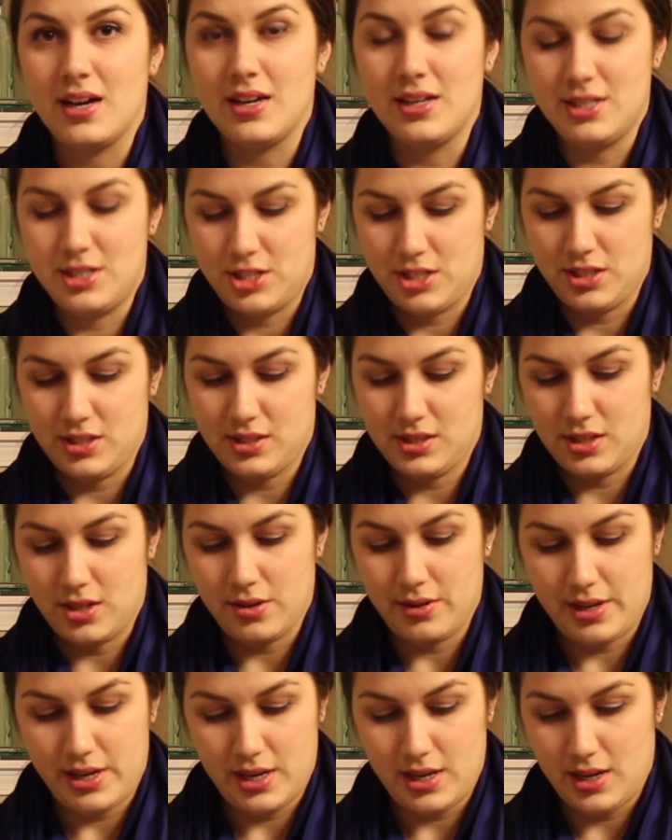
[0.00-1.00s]
I just
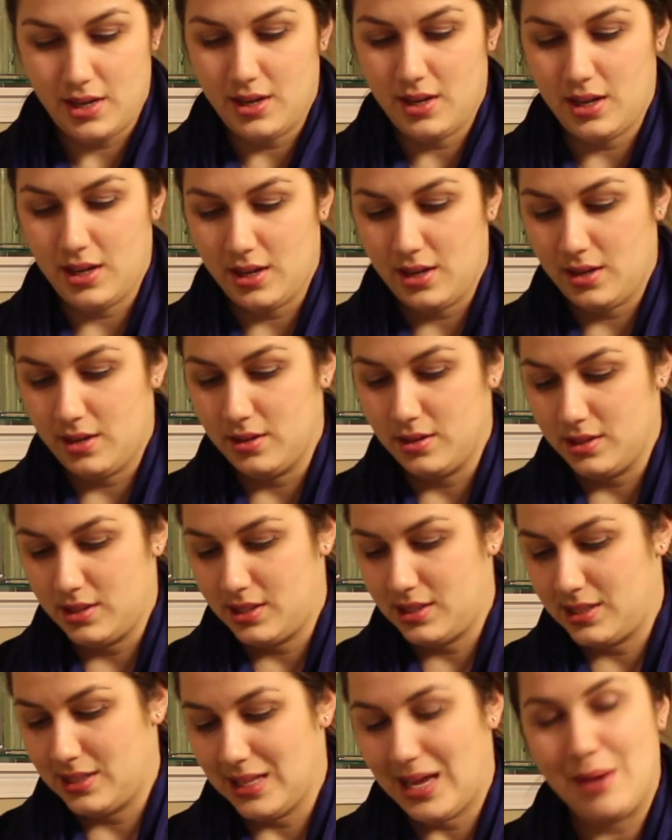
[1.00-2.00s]
go ahead and
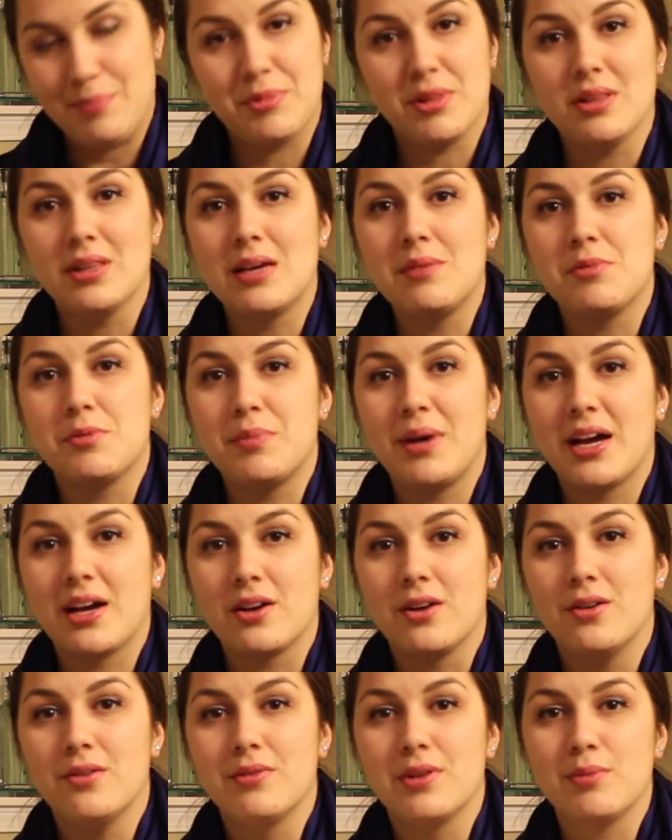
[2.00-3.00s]
slap the label
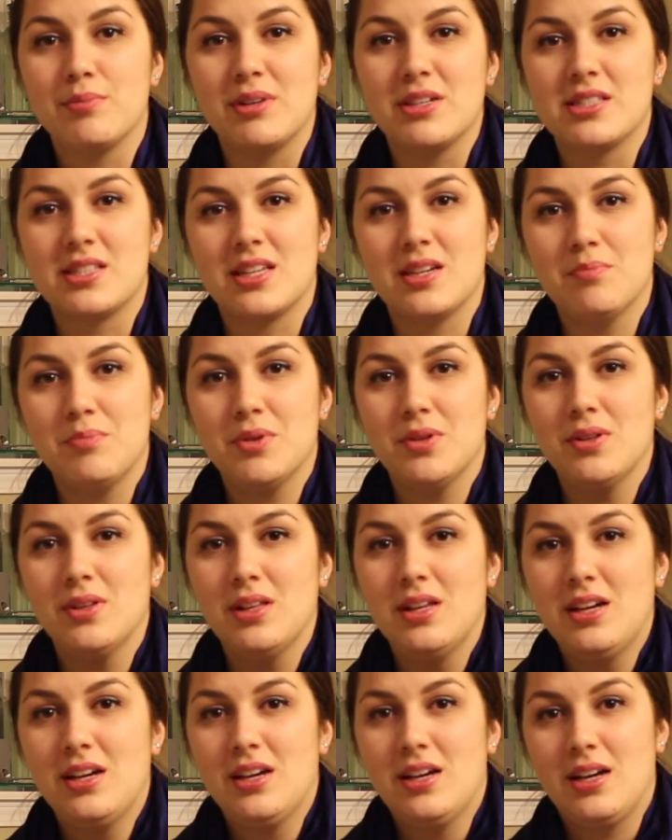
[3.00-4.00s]
back on with my
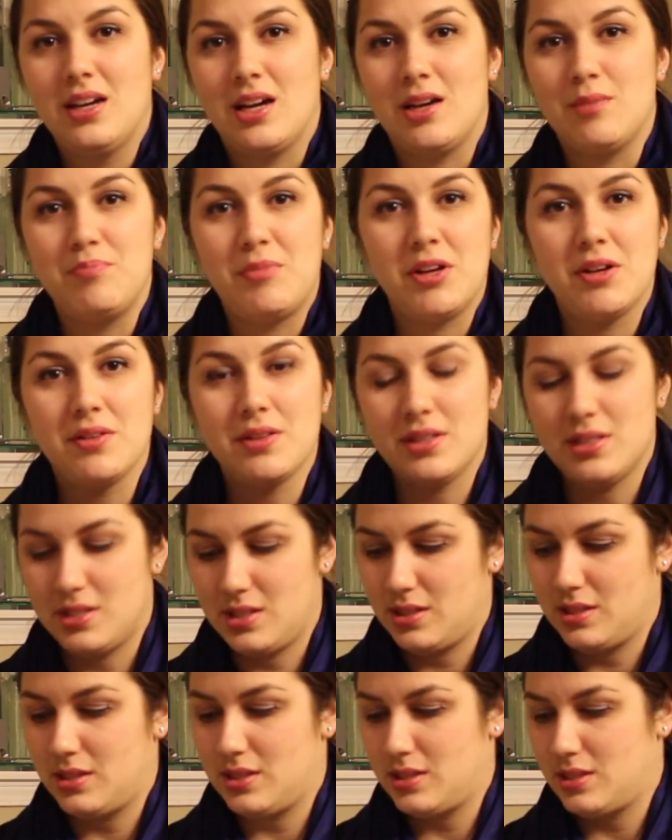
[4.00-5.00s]
sample and mail
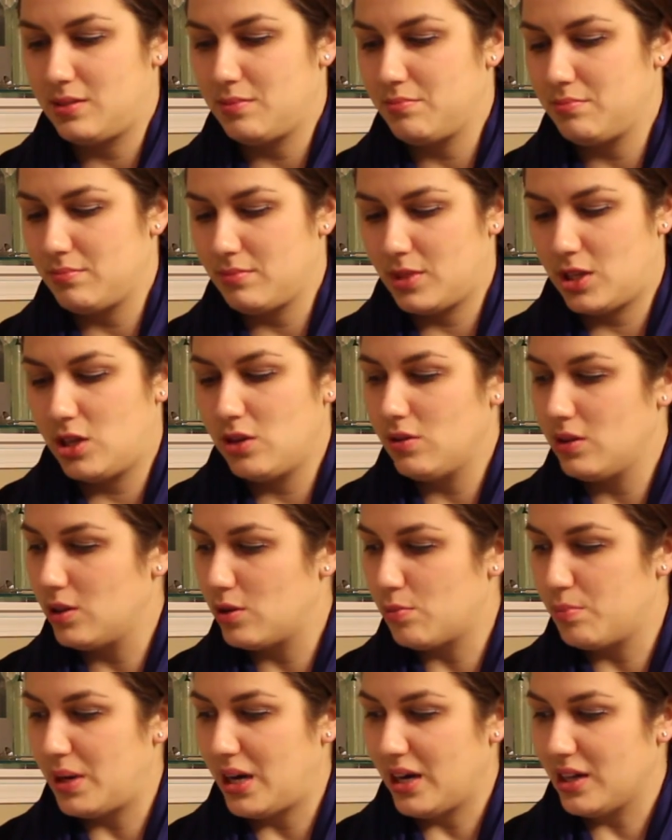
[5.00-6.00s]
this cute
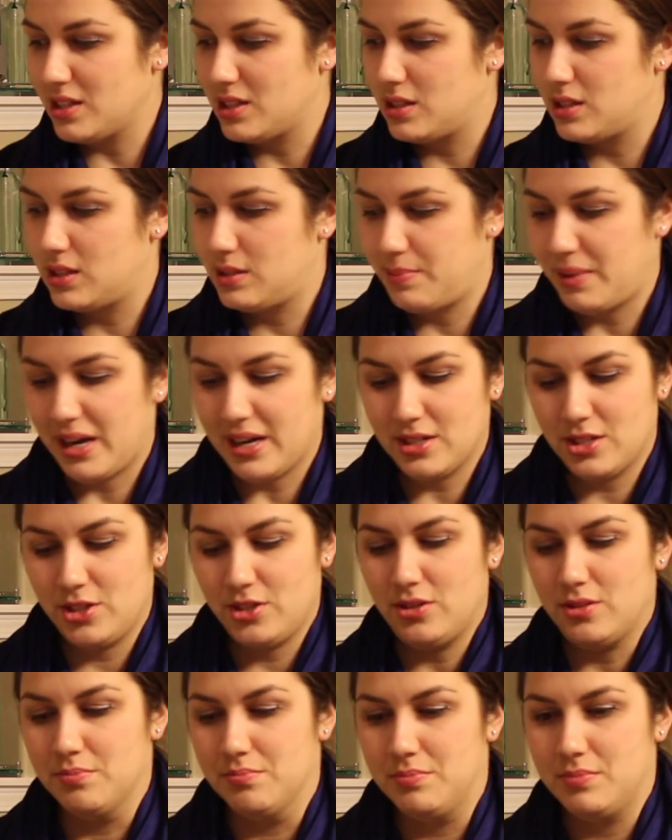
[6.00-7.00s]
little box back to
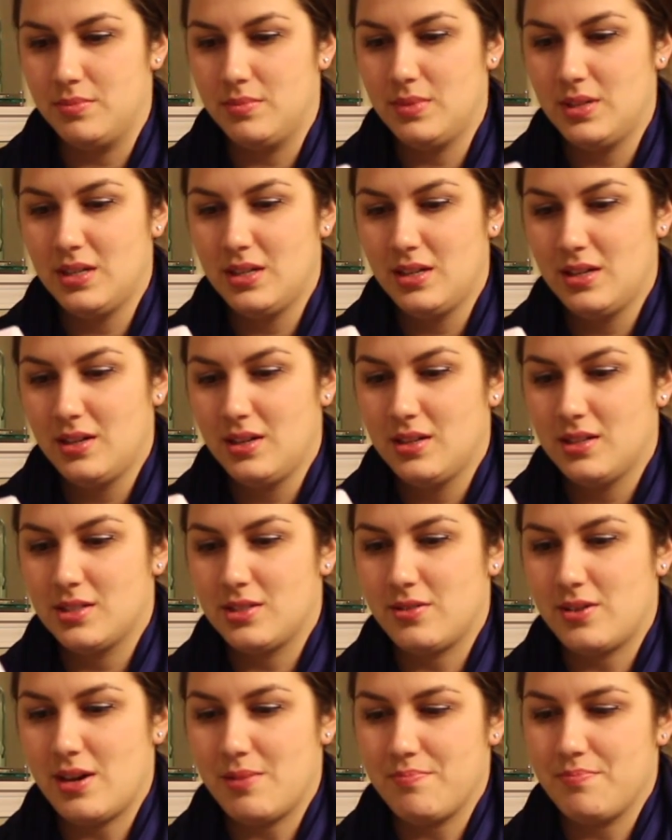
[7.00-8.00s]
them.
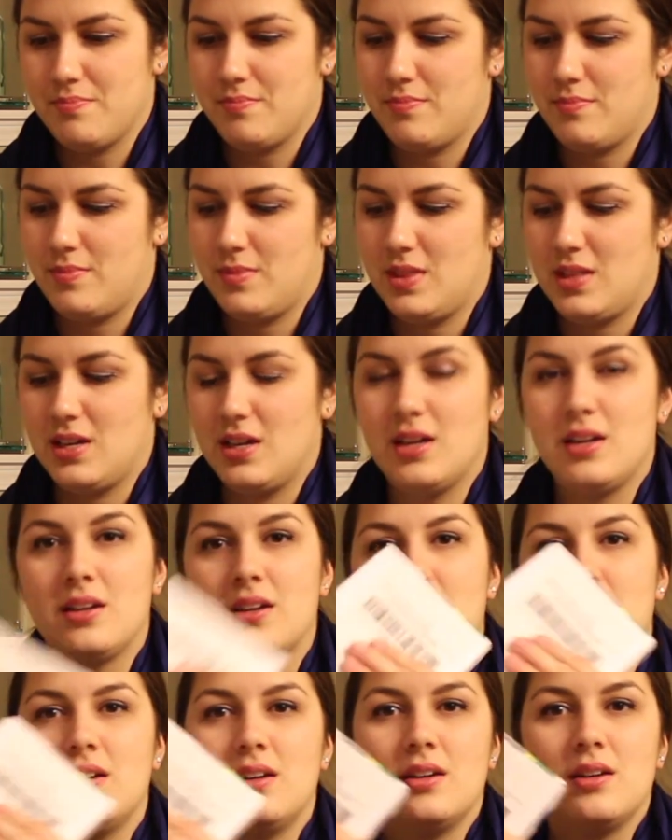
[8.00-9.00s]
So yep,
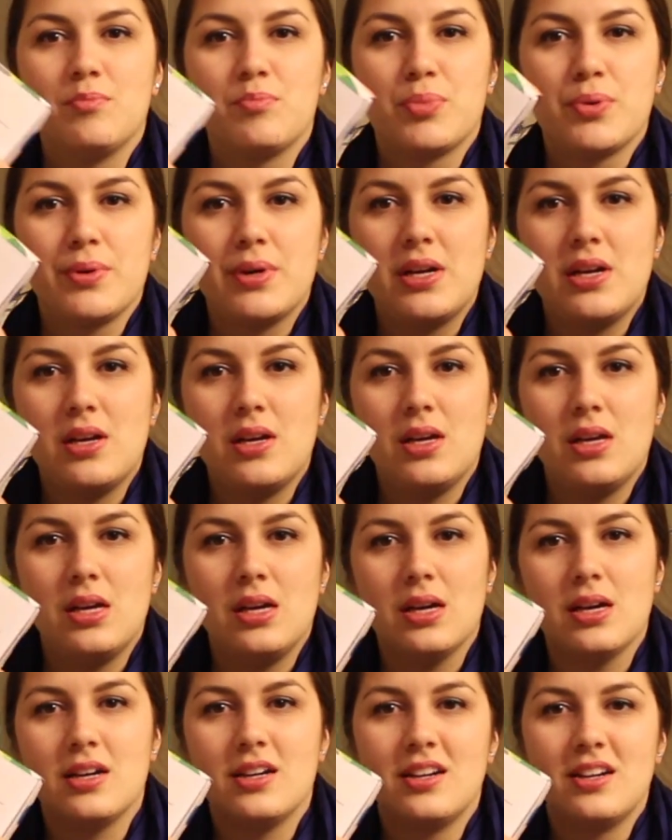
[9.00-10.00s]
then
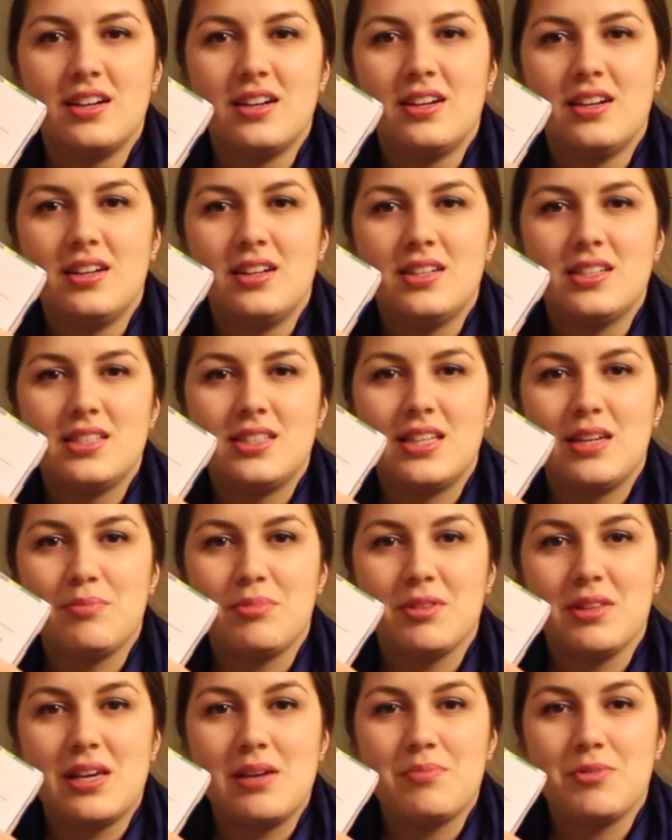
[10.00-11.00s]

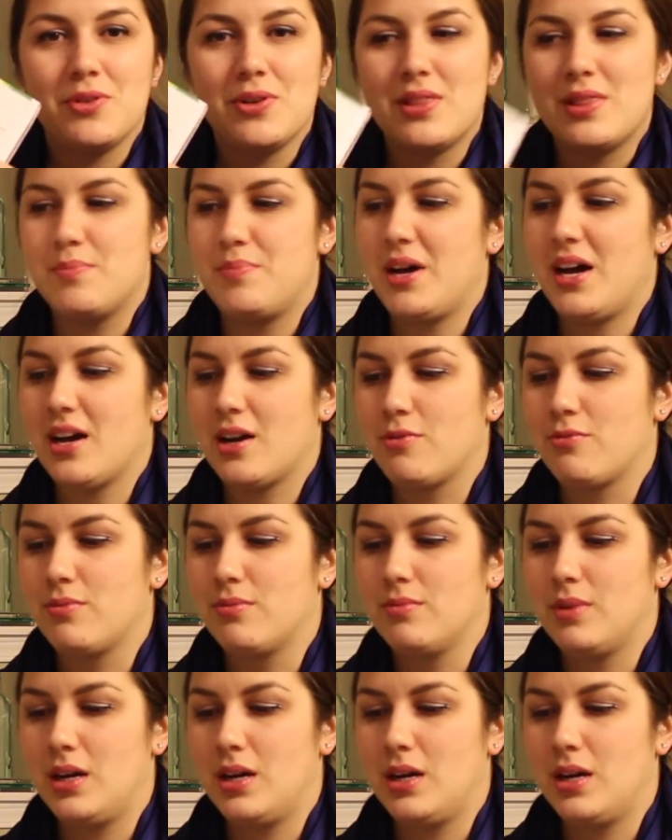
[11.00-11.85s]
pre-stamped label on the back.